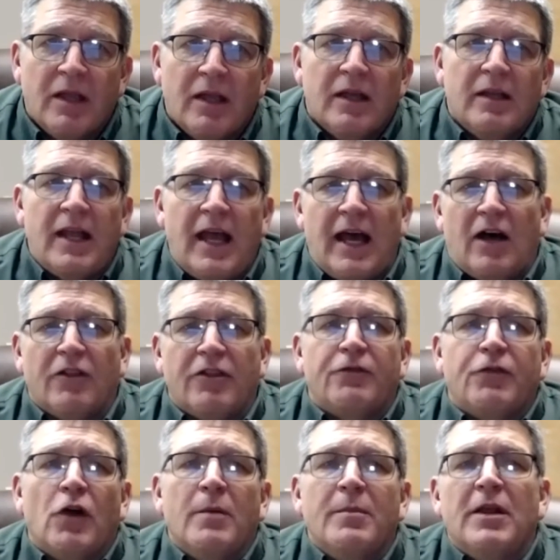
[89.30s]
Now, the
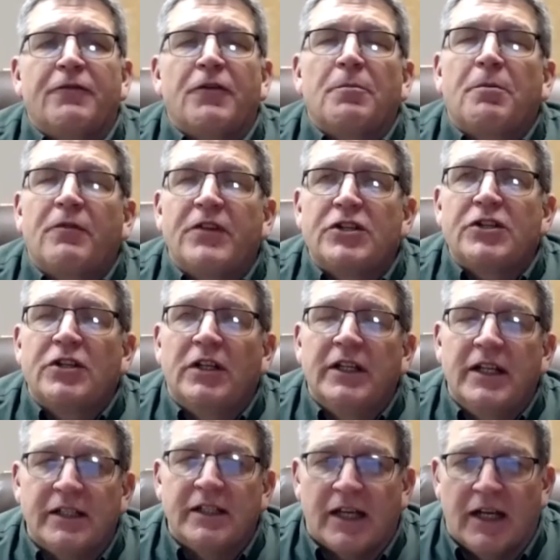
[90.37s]
formula for provisional
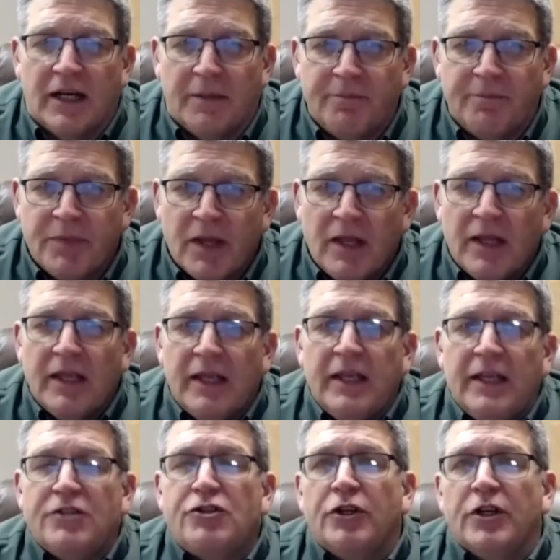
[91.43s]
income
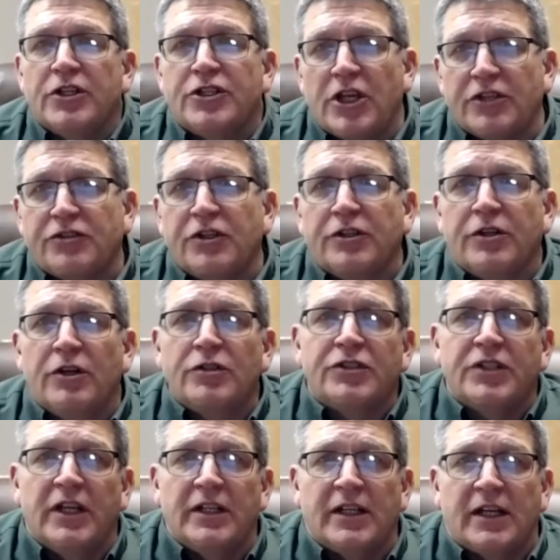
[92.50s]
is your adjusted gross
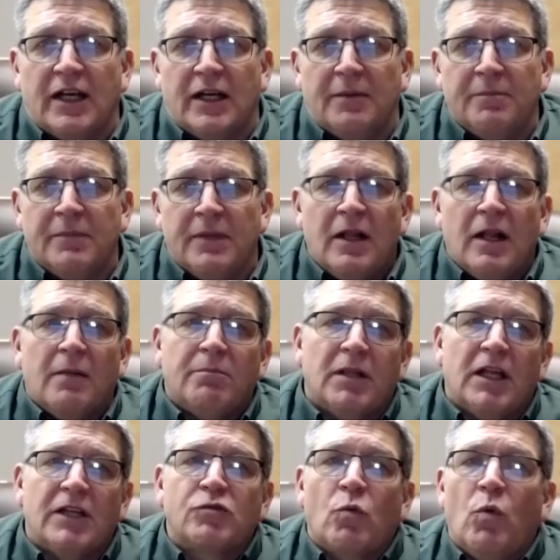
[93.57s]
income
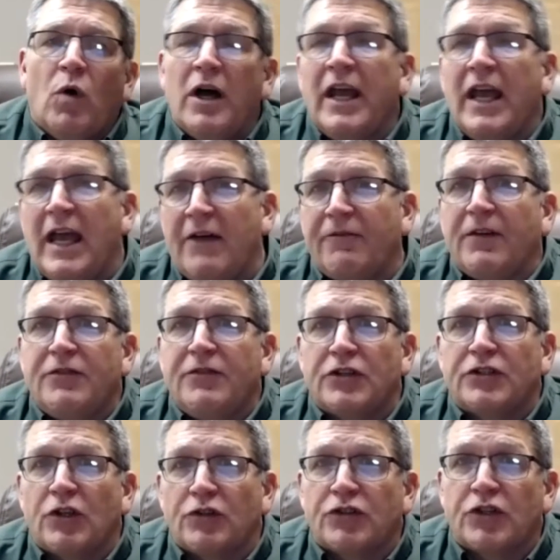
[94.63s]
plus 1/2 of your
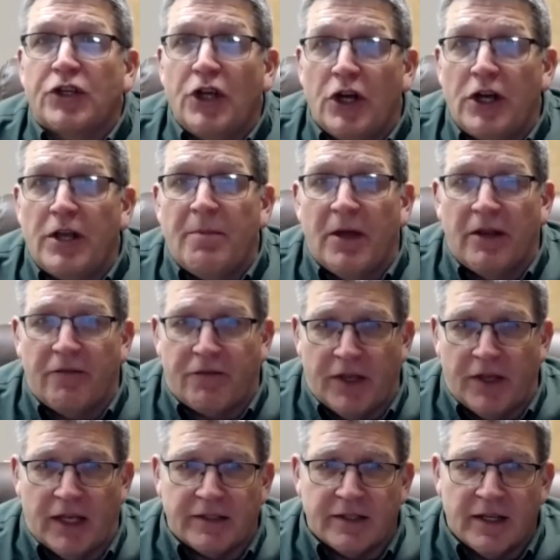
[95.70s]
Social Security
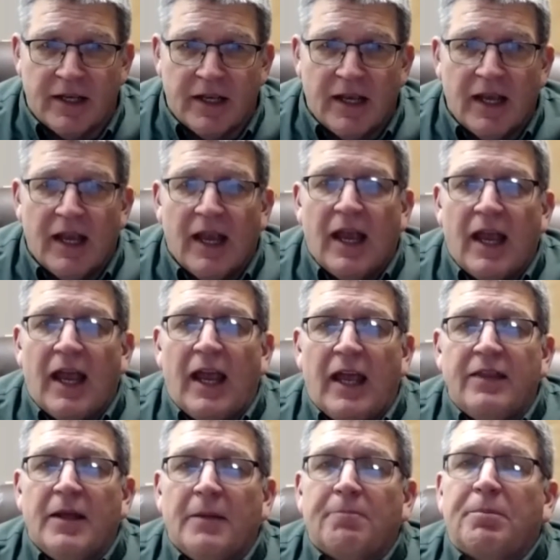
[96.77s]
benefit, and
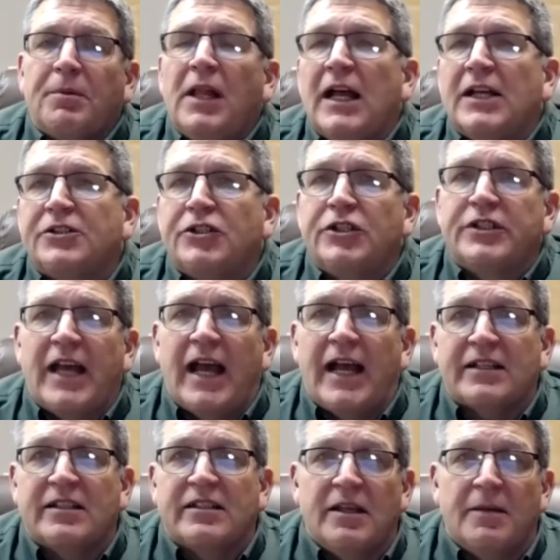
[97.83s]
then plus your
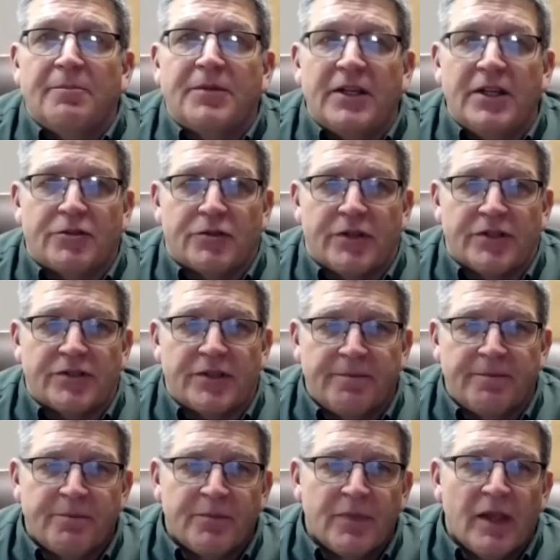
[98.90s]
tax-exempt interest.
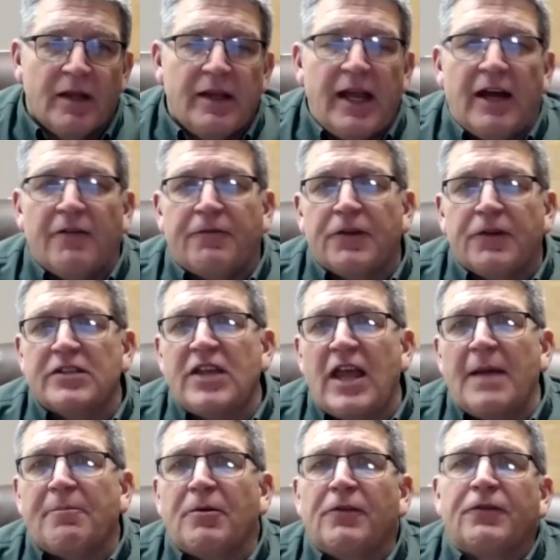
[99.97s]
Now, for
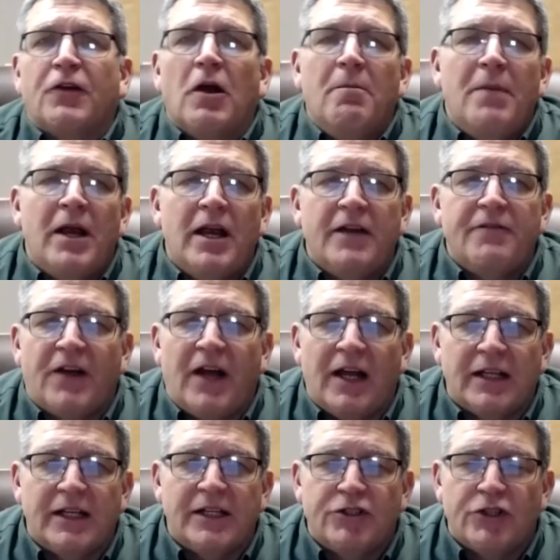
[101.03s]
example, for a married
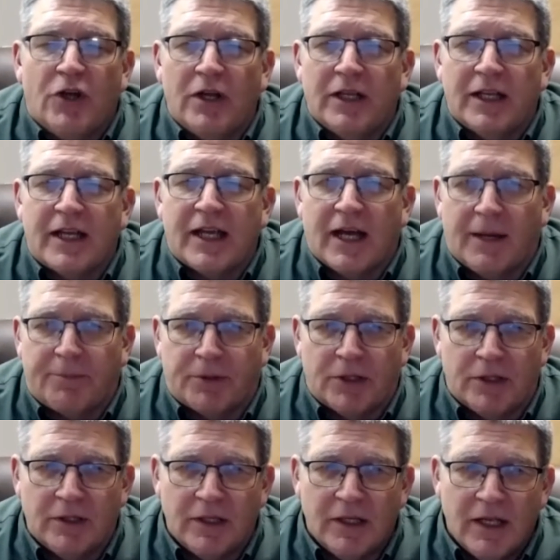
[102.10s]
filing jointly couple,